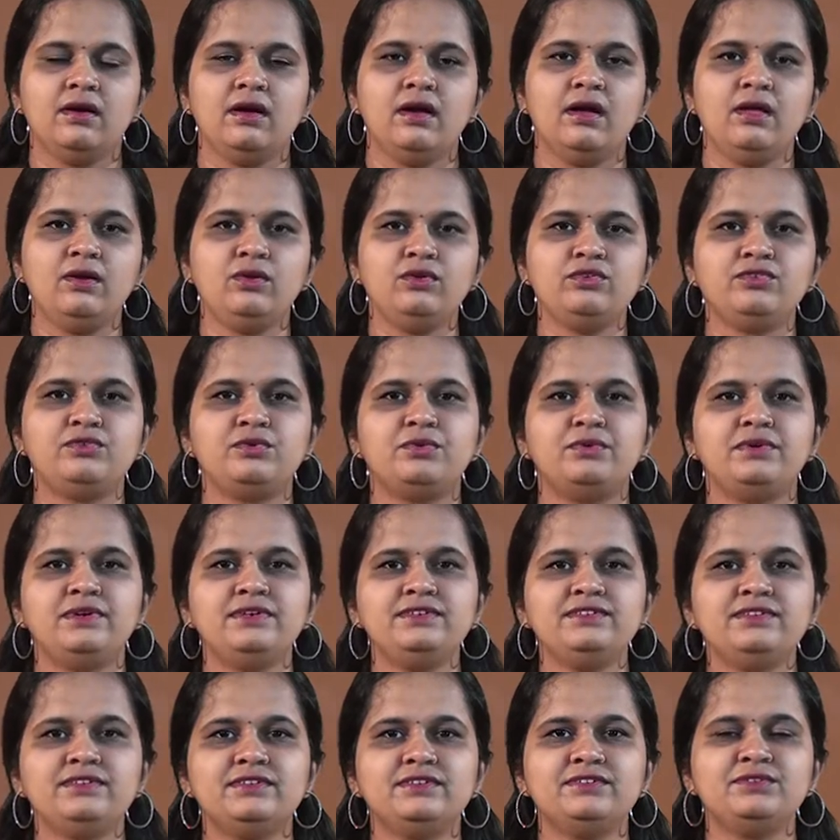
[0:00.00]
Hello
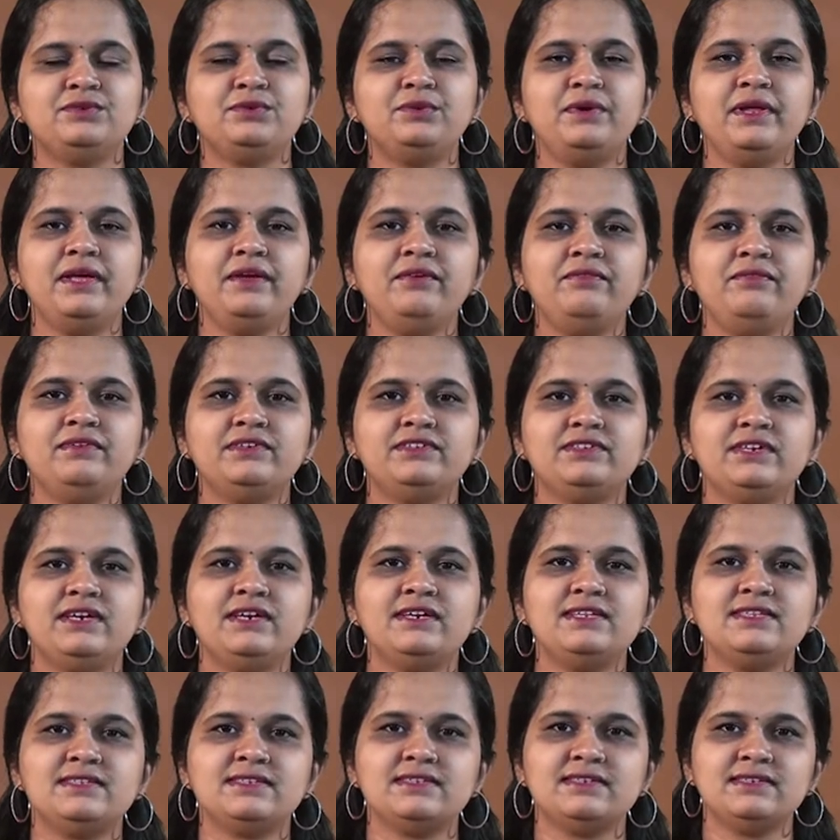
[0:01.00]
students, today we
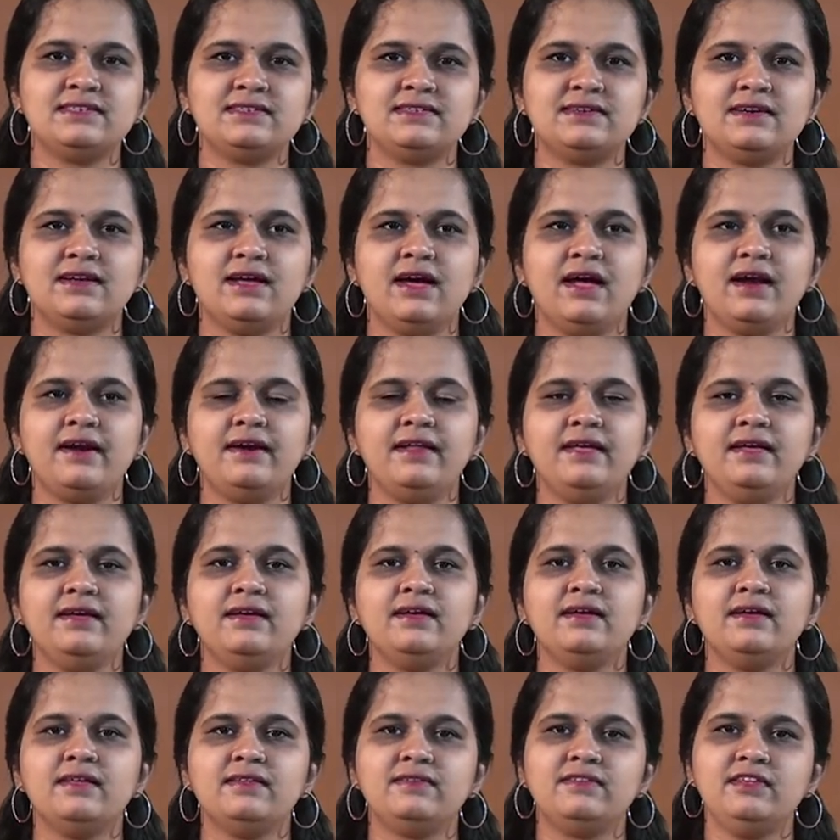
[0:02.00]
shall discuss regarding
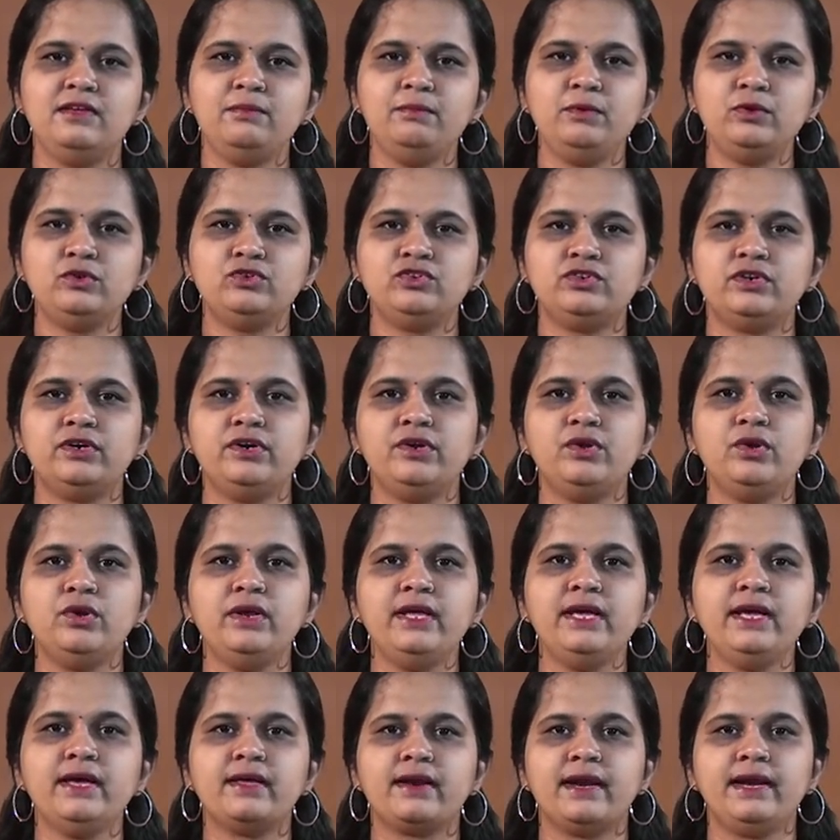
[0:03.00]
uh, CPU
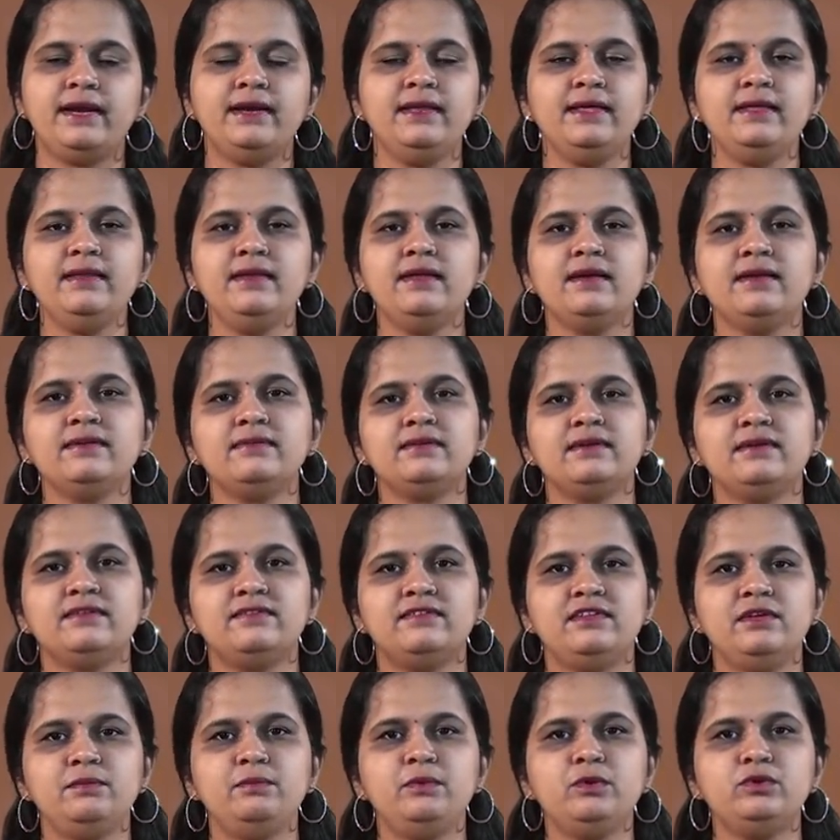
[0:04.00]
scheduling criteria and
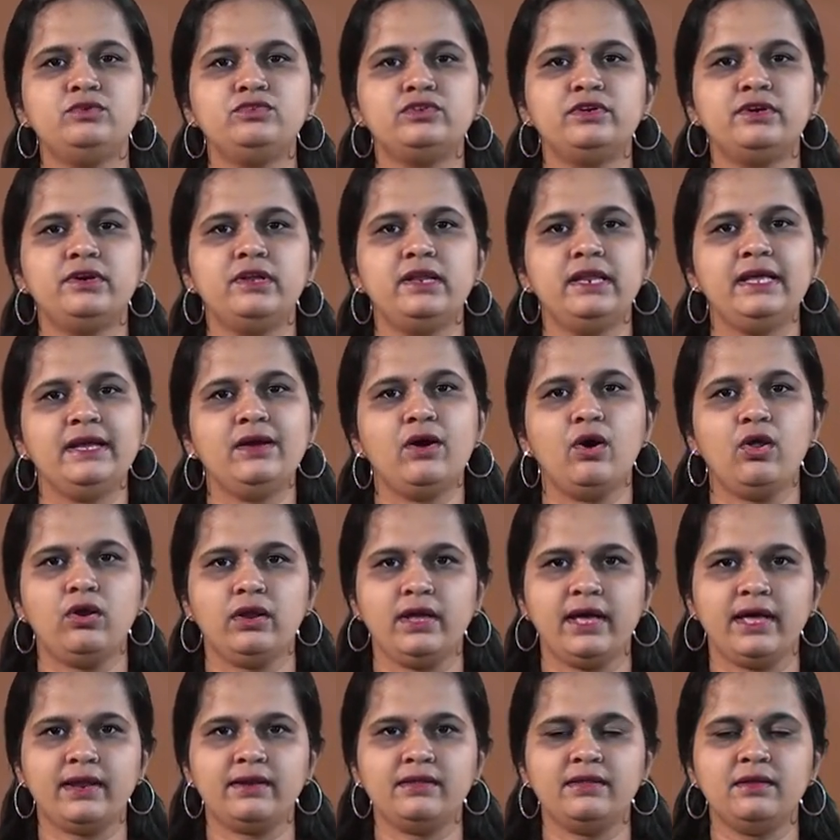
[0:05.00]
CPU scheduling
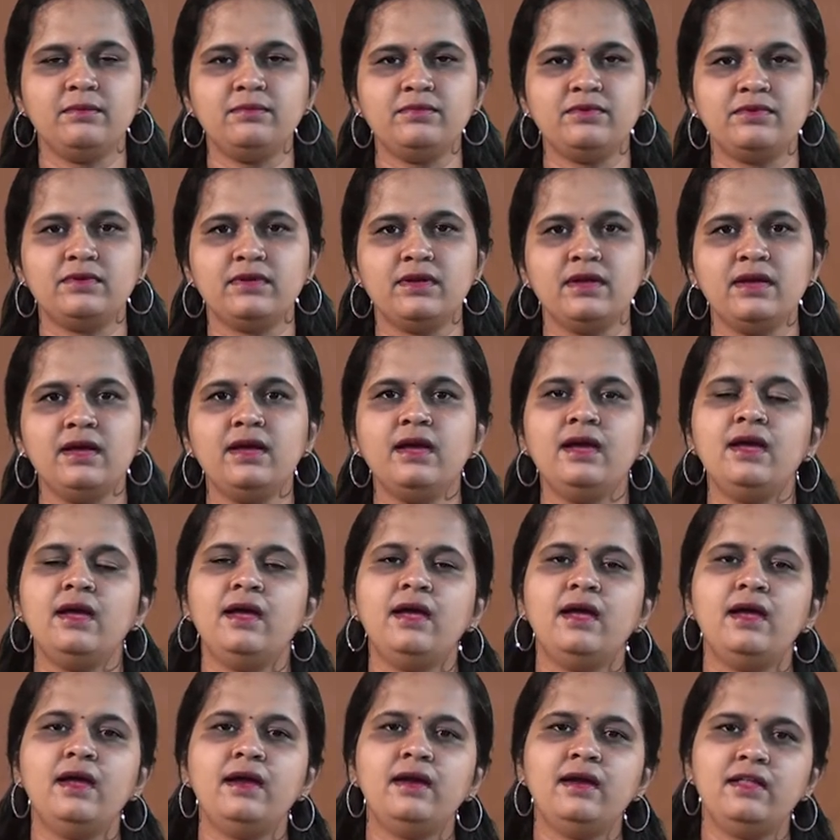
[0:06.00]
algorithms
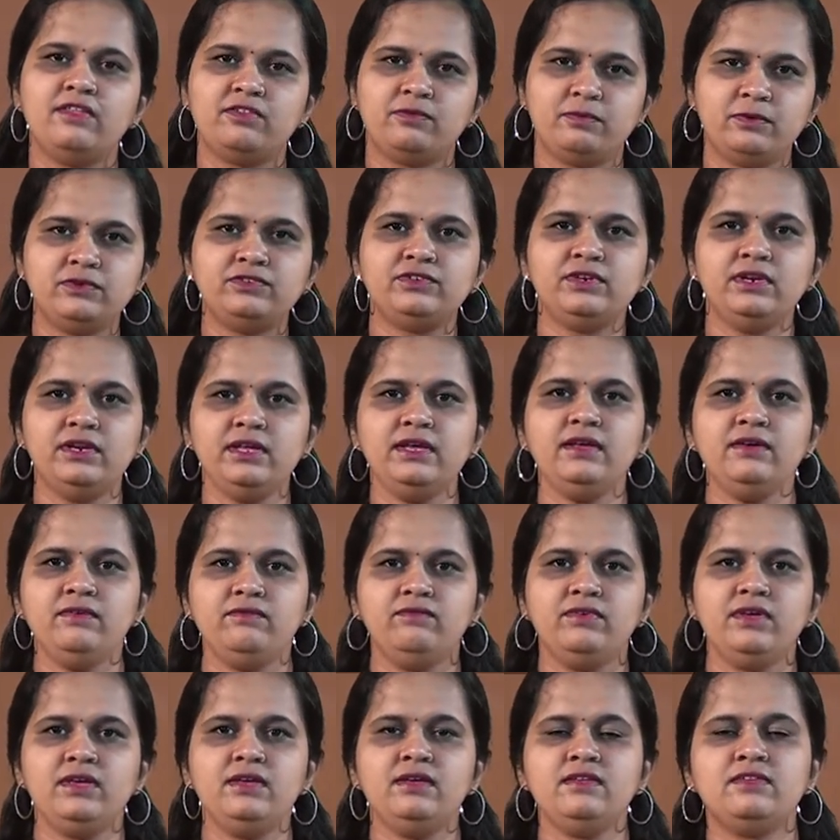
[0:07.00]
and especially
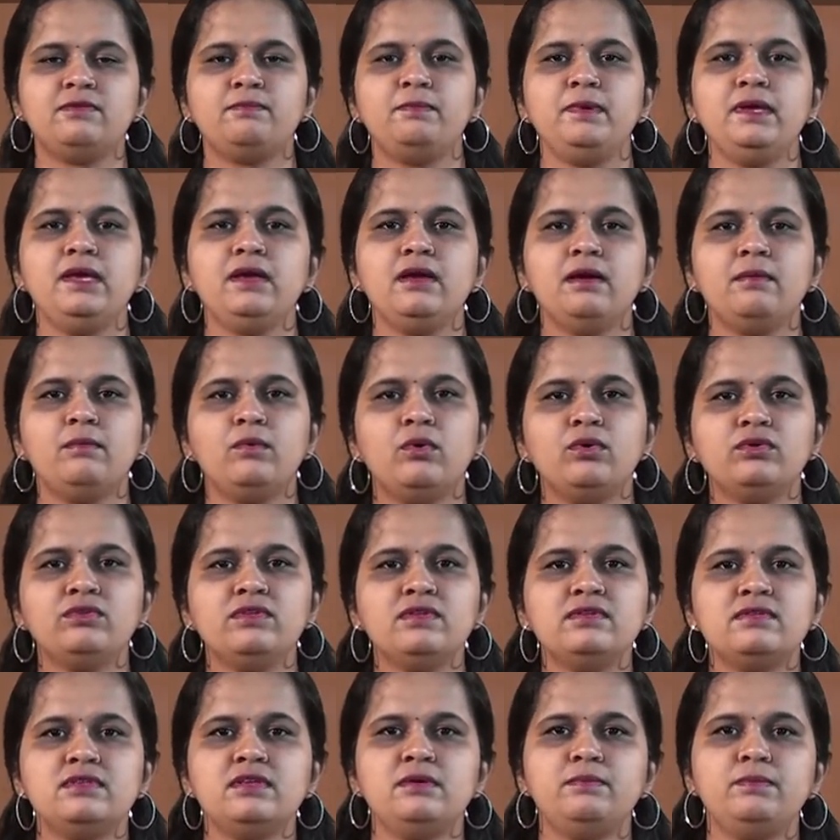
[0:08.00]
we speak about
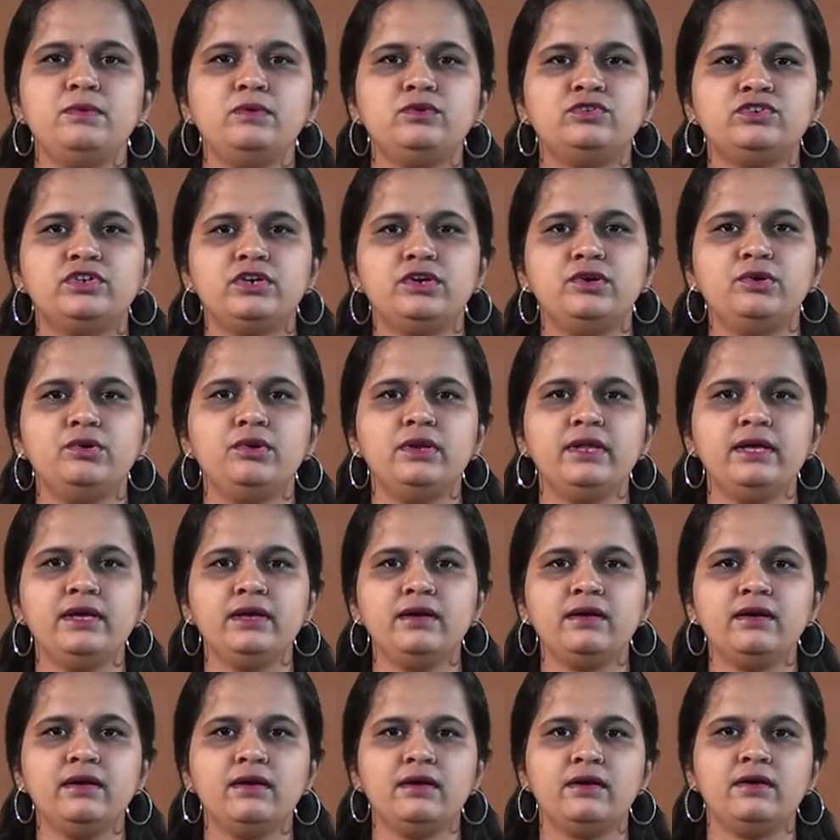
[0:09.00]
the CPU
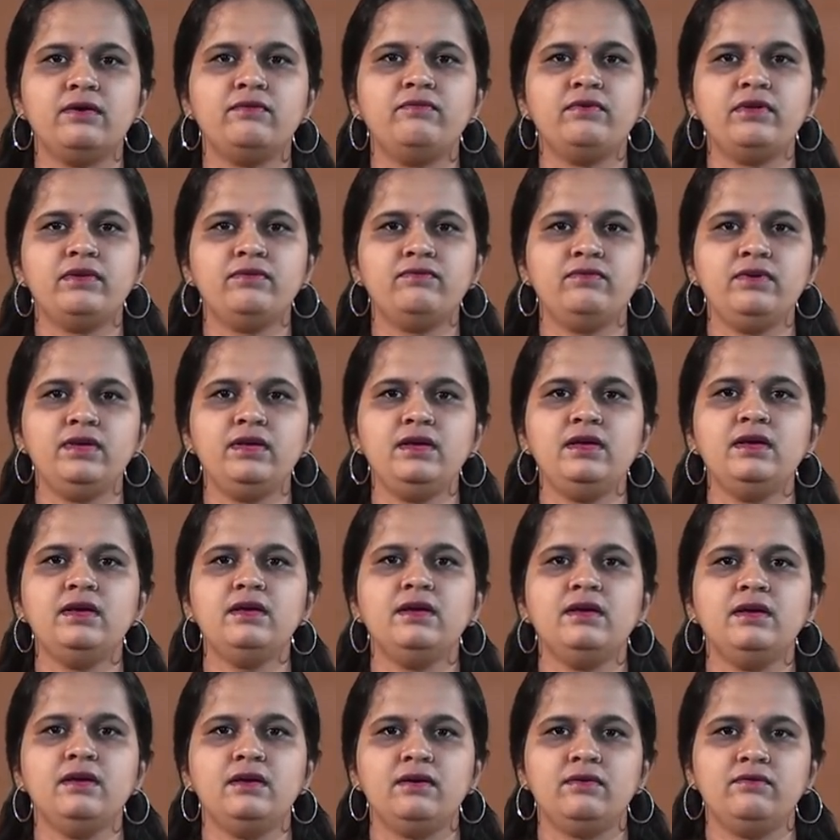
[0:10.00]
scheduling uh, when
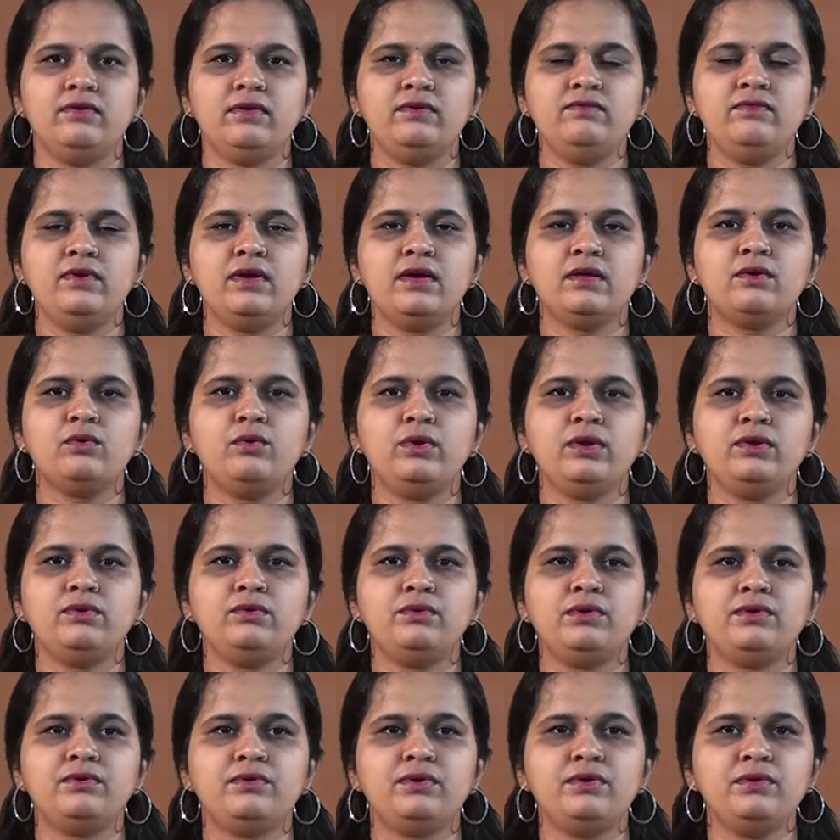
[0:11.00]
we when we are going
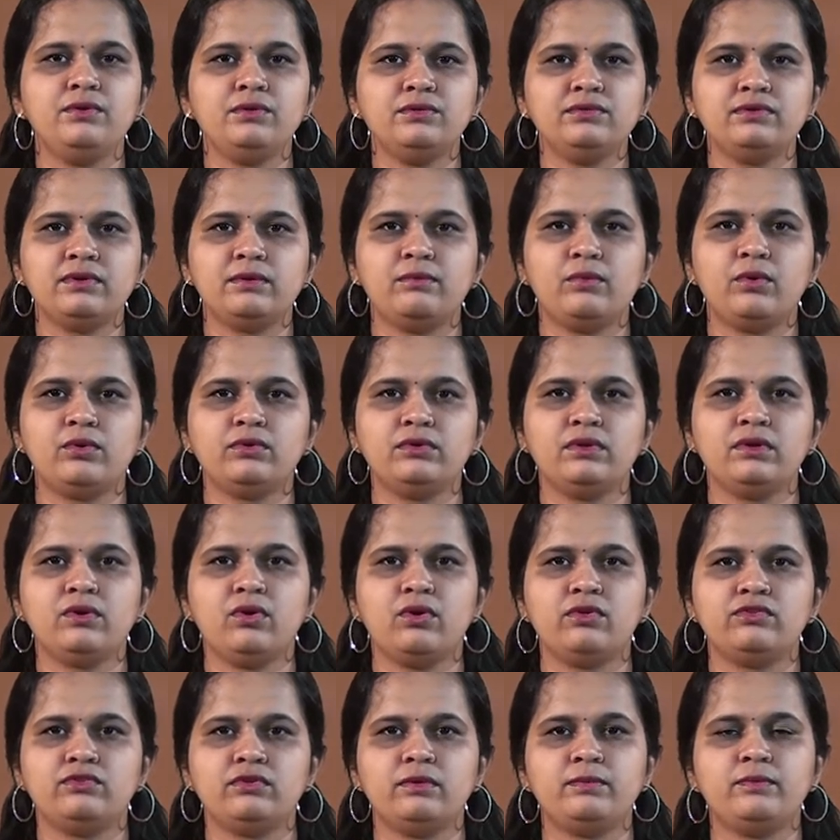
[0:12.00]
to introduce about the
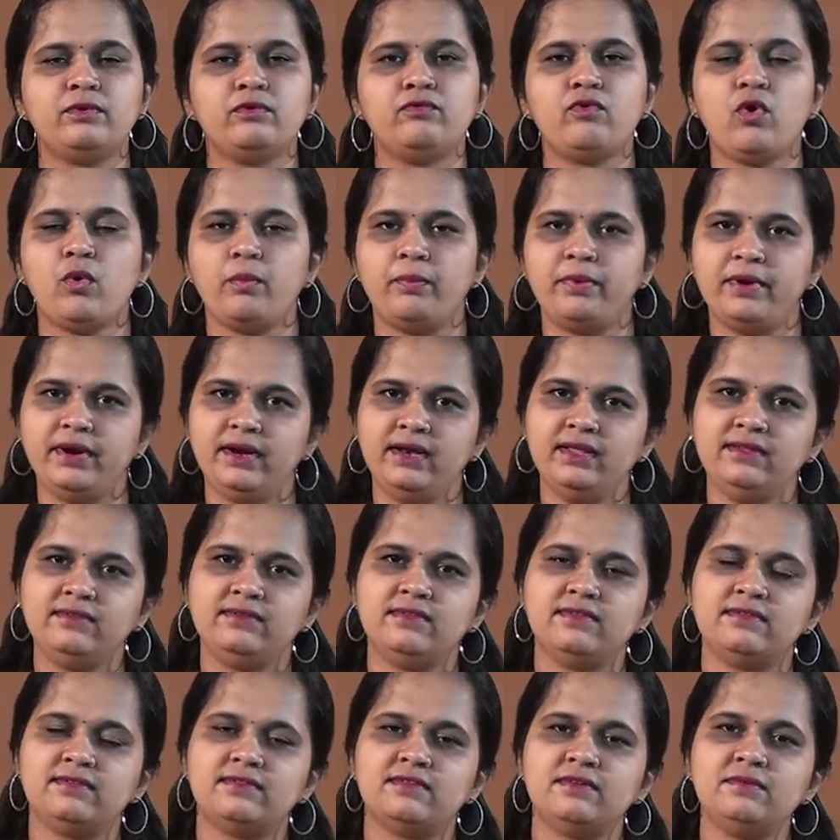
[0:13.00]
concept of operating
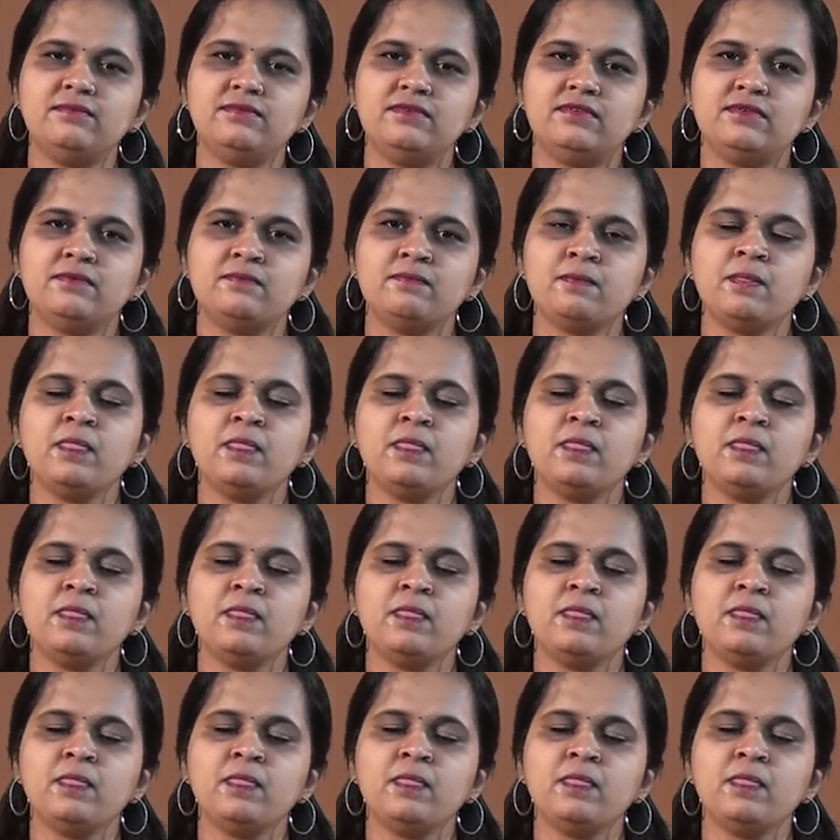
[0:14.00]
systems.